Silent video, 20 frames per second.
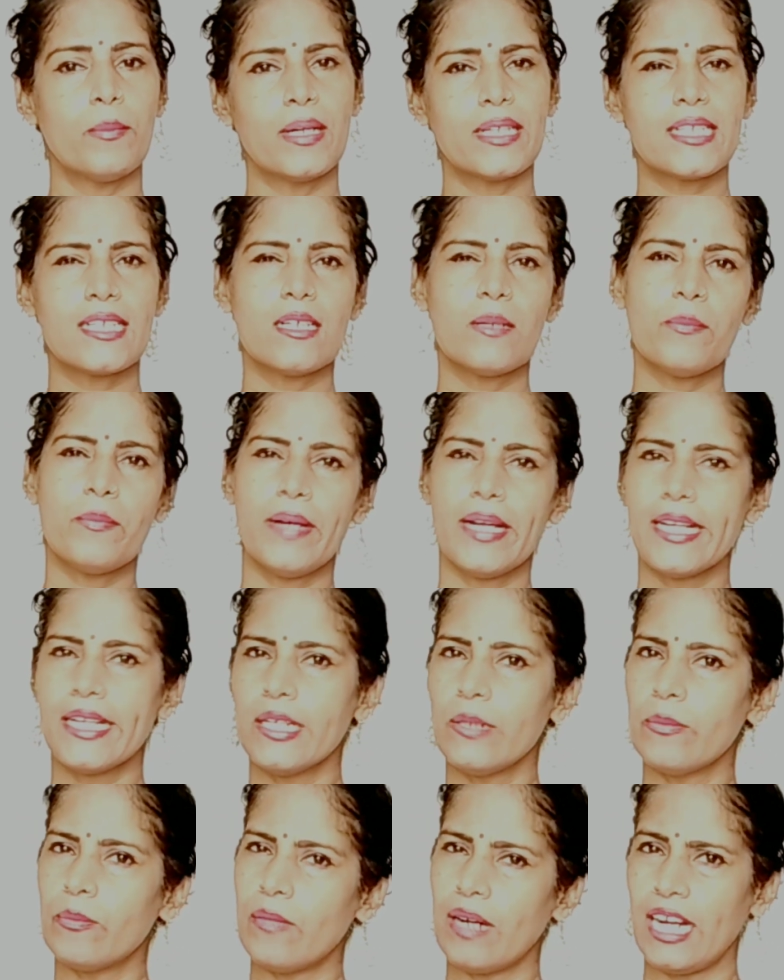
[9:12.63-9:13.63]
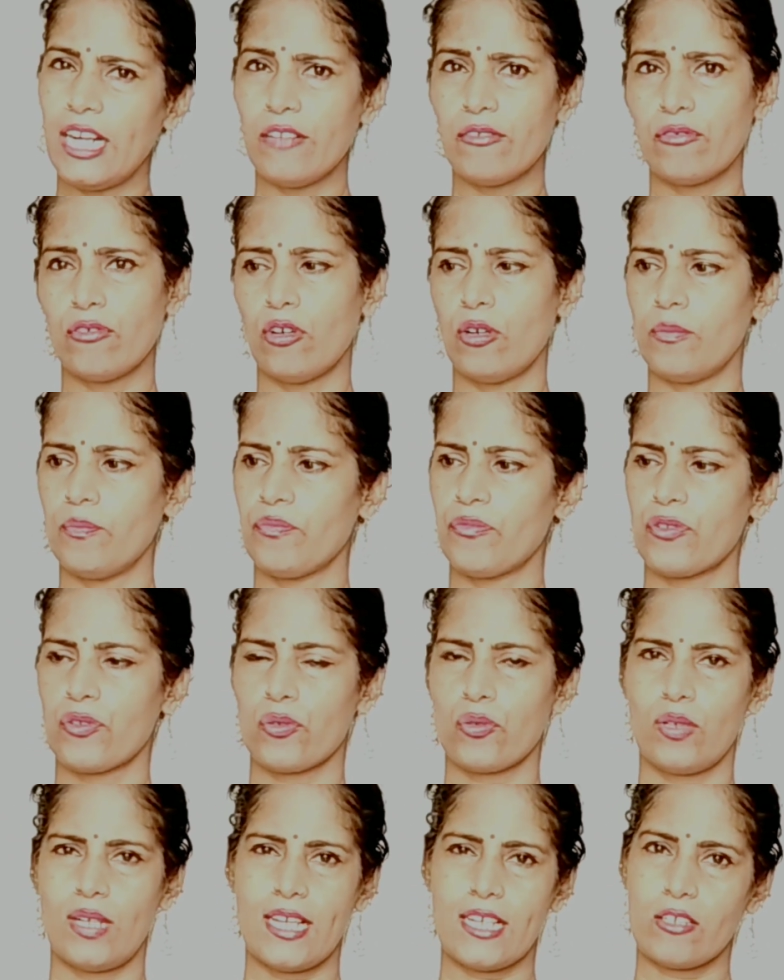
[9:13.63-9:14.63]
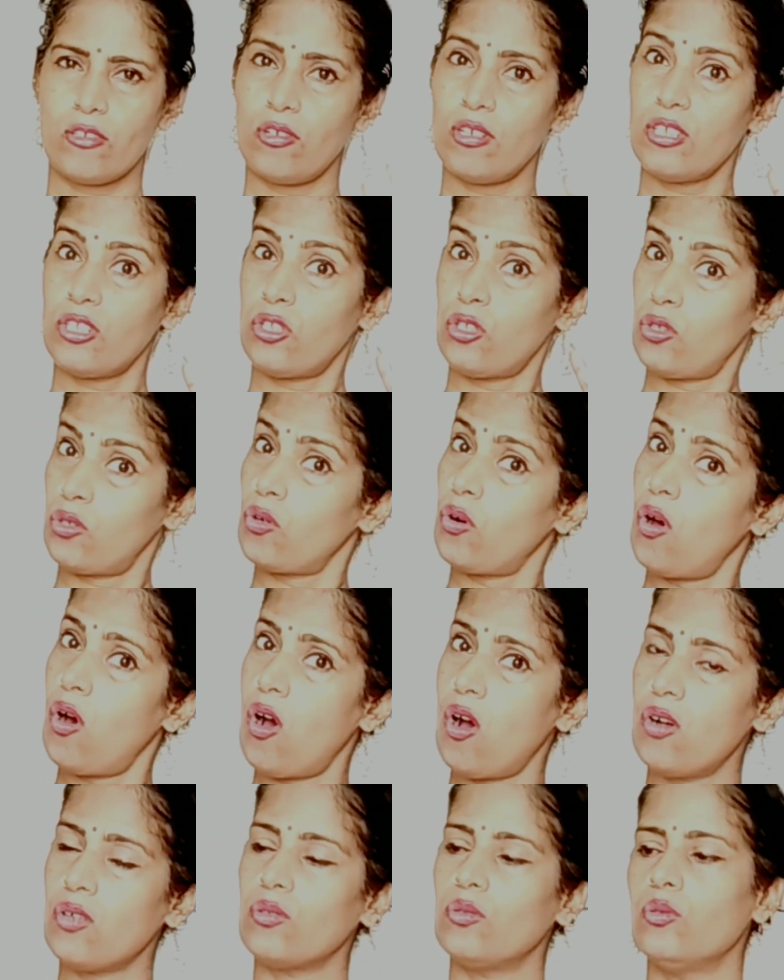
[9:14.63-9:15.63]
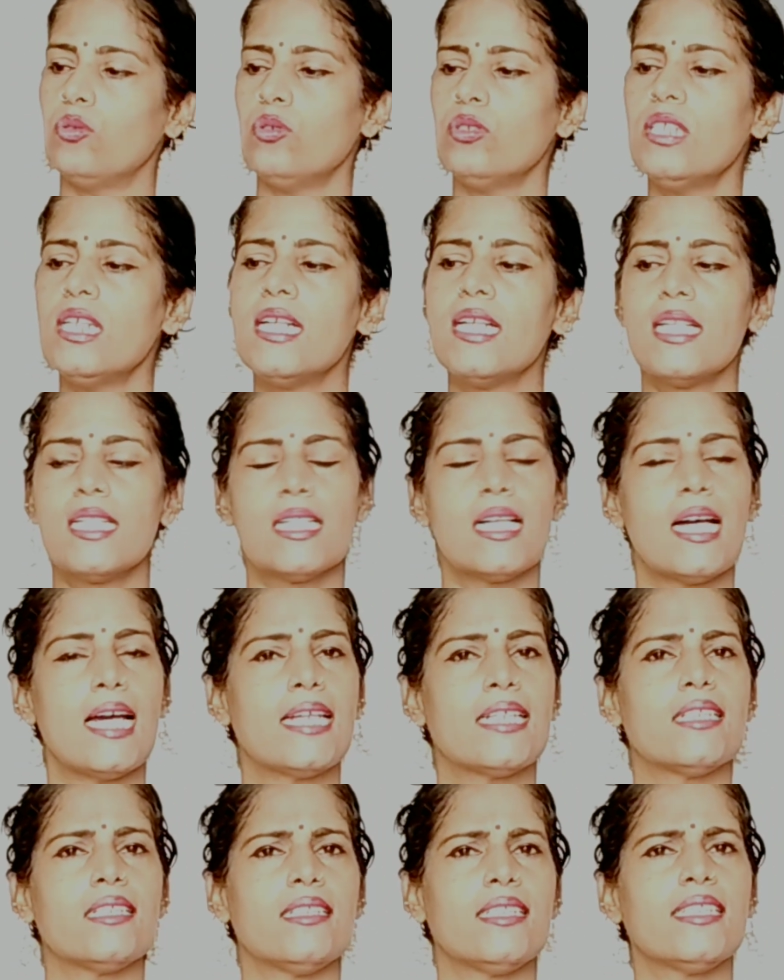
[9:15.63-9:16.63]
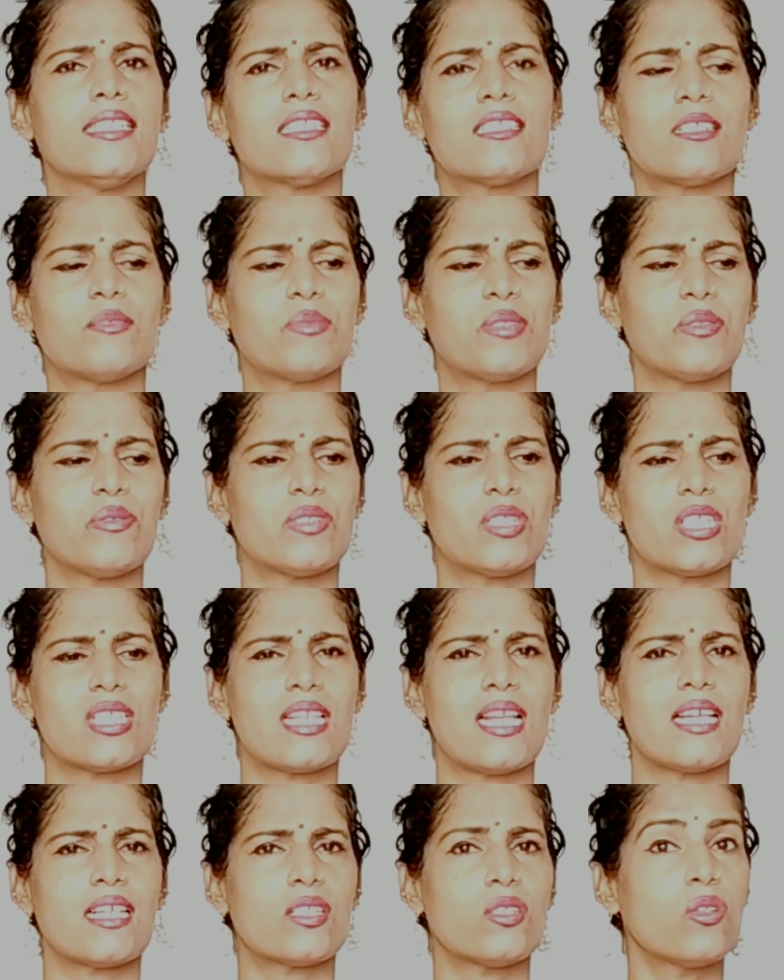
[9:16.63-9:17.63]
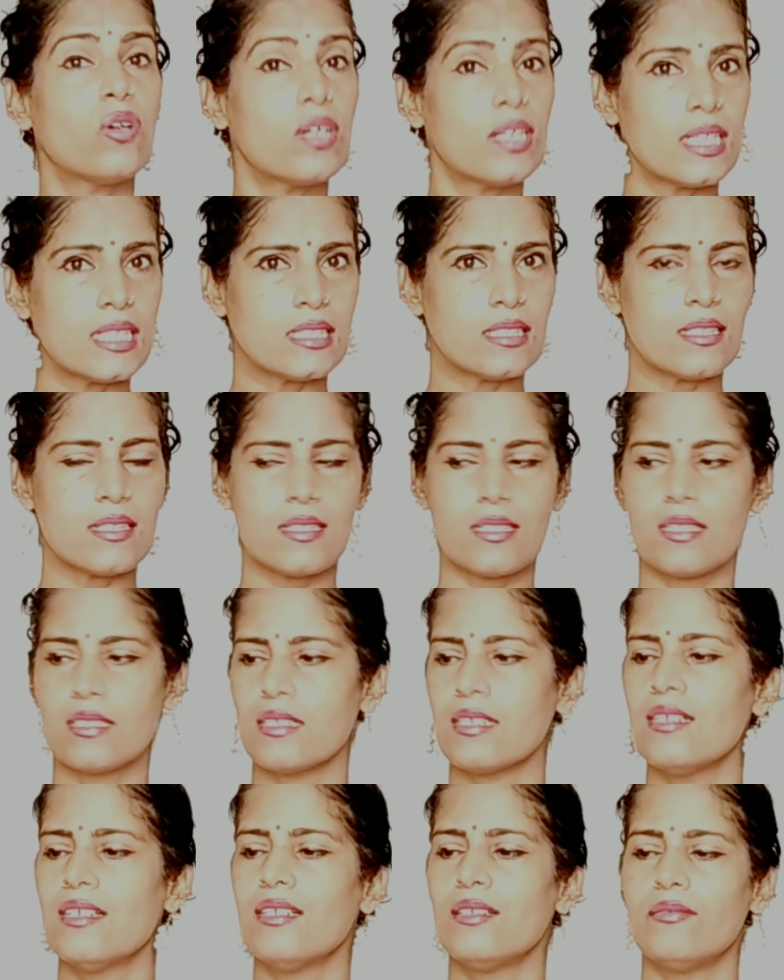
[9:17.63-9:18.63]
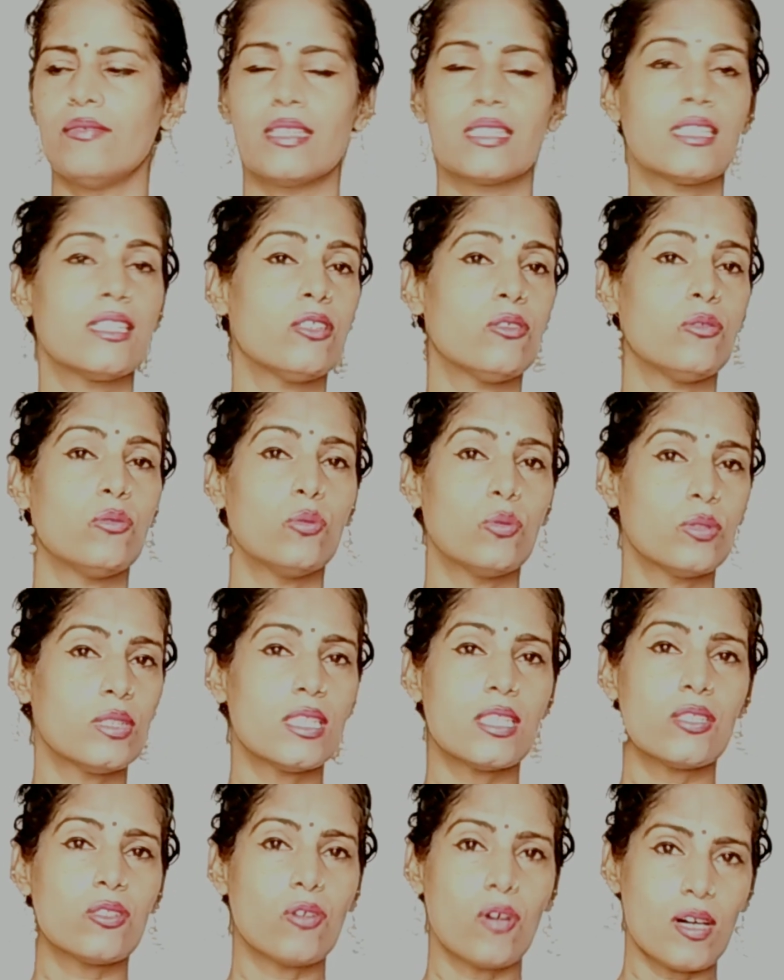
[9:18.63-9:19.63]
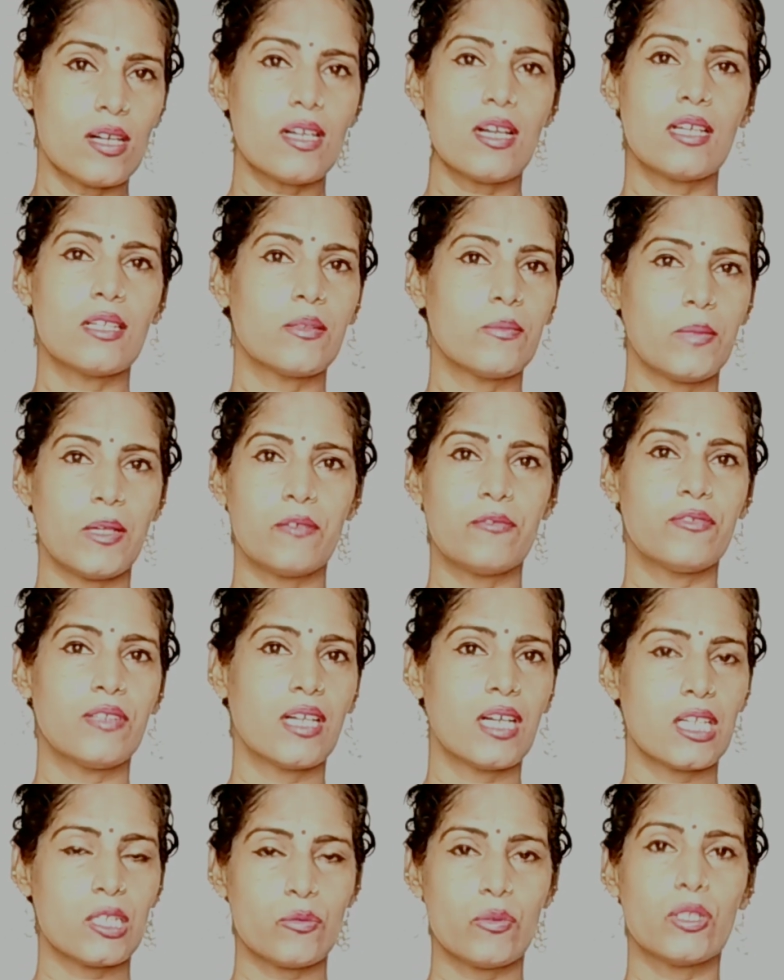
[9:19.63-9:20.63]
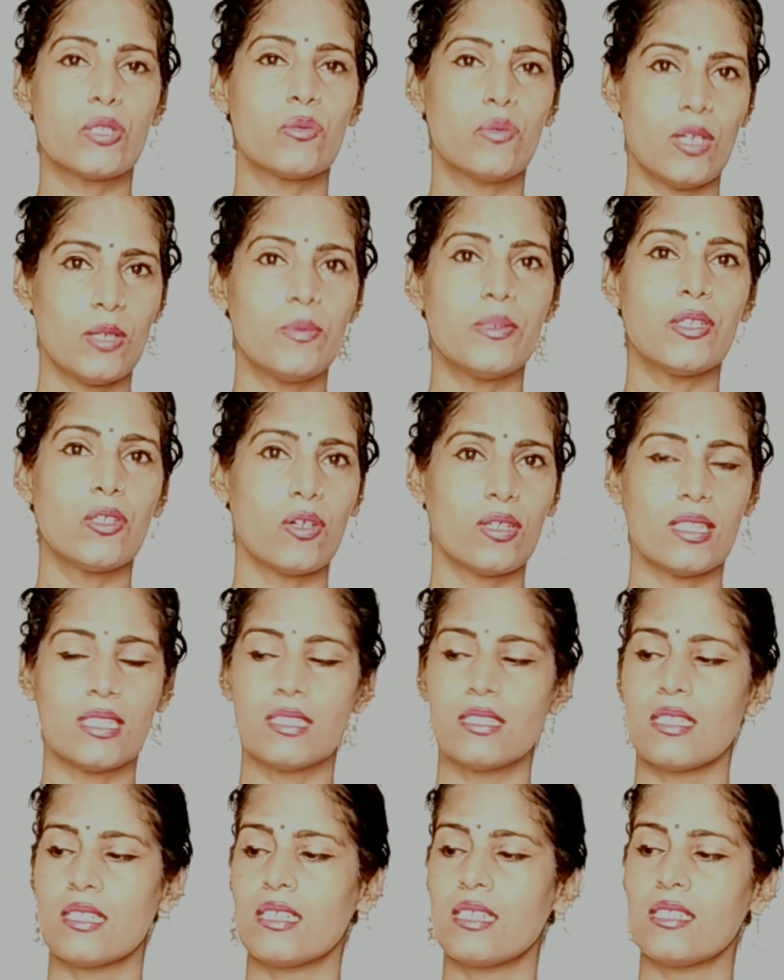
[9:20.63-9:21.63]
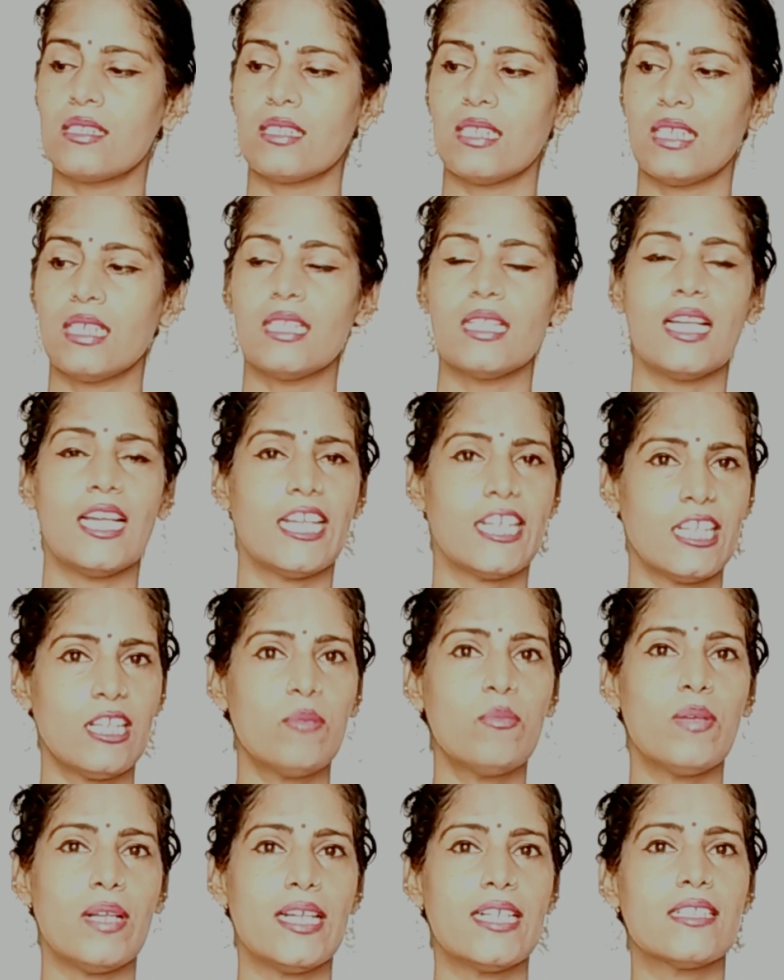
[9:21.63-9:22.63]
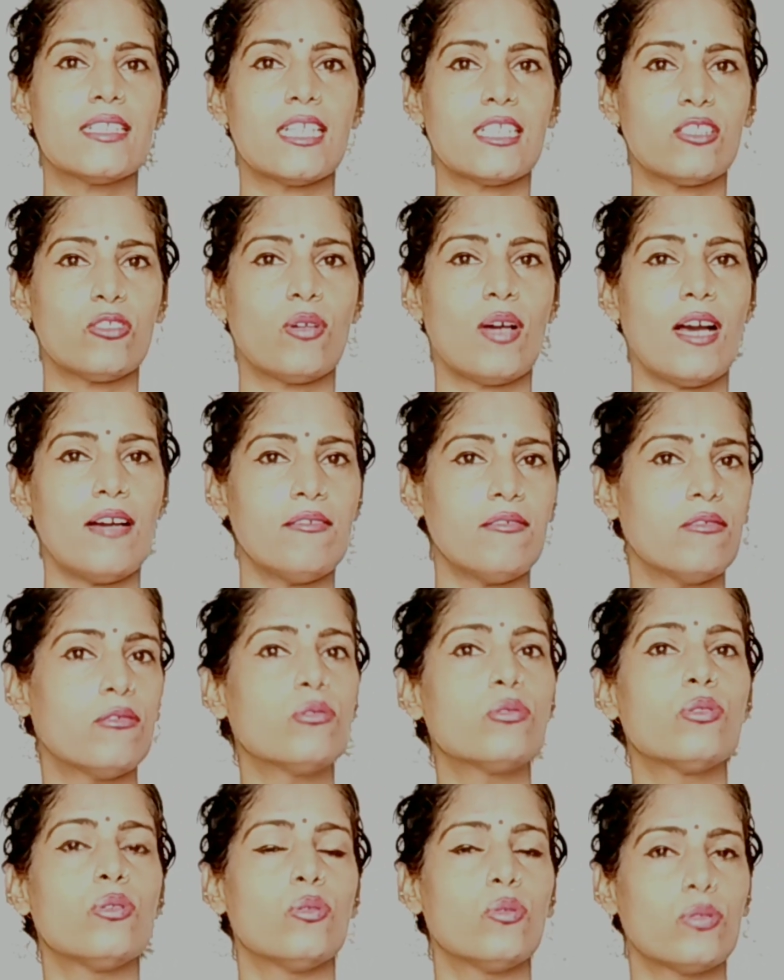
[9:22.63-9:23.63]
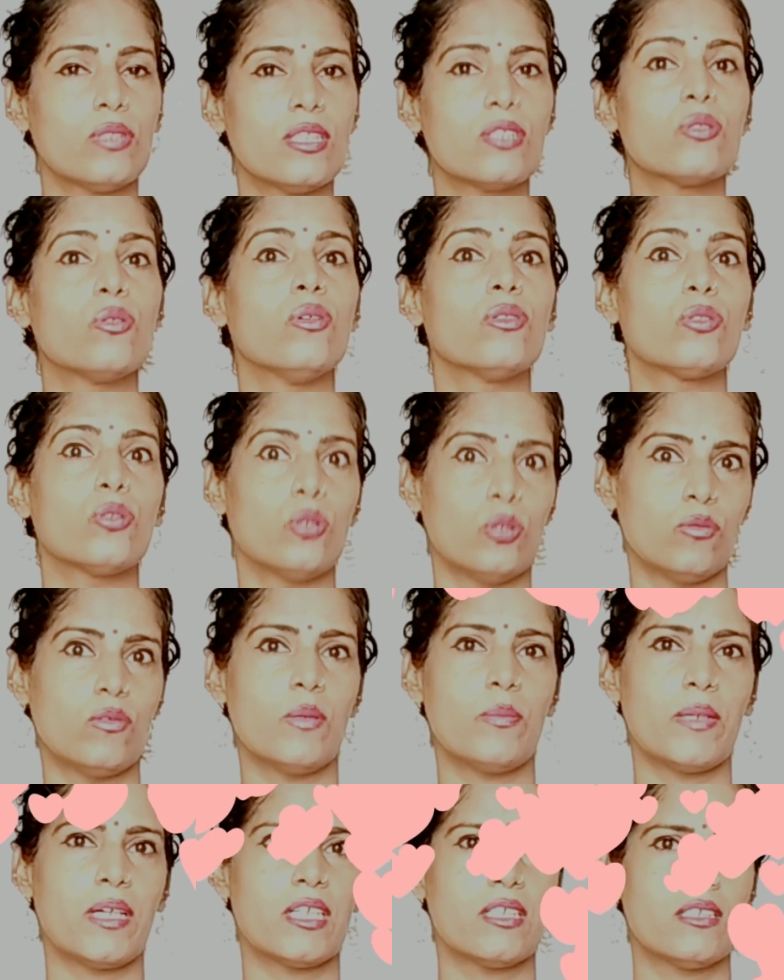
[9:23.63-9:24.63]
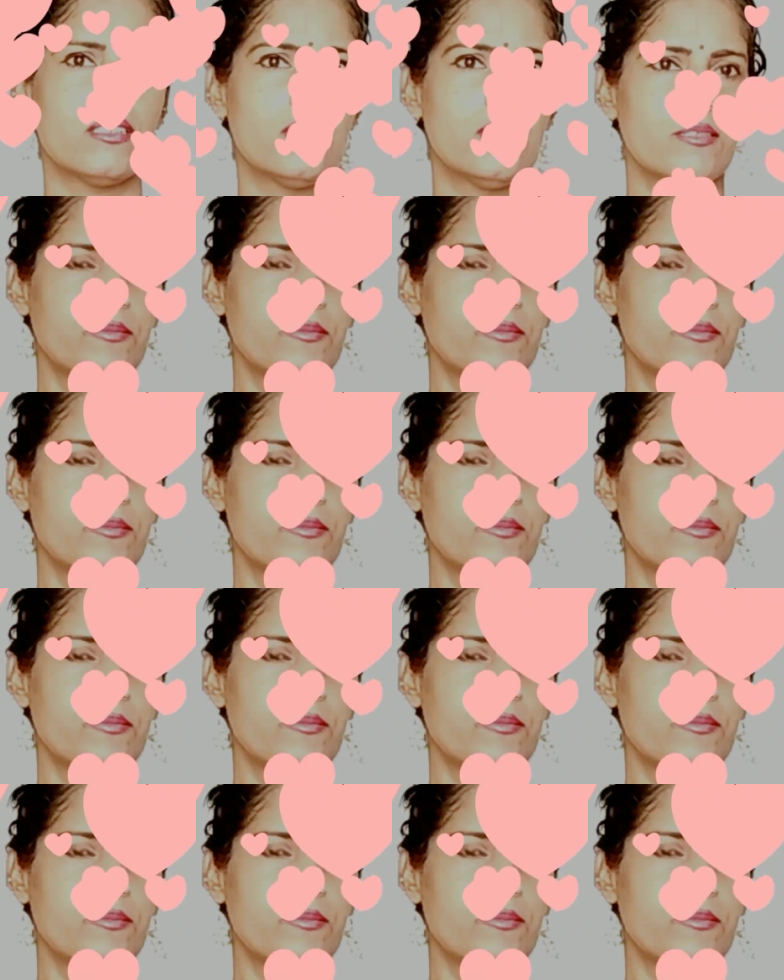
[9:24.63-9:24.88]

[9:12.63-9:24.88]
but in a mid mild form. So like not strong oud and neither something which is like non-existent. I say oud is not a fragrance which will be non-existent. In any blend that you have, oud is going to overpower.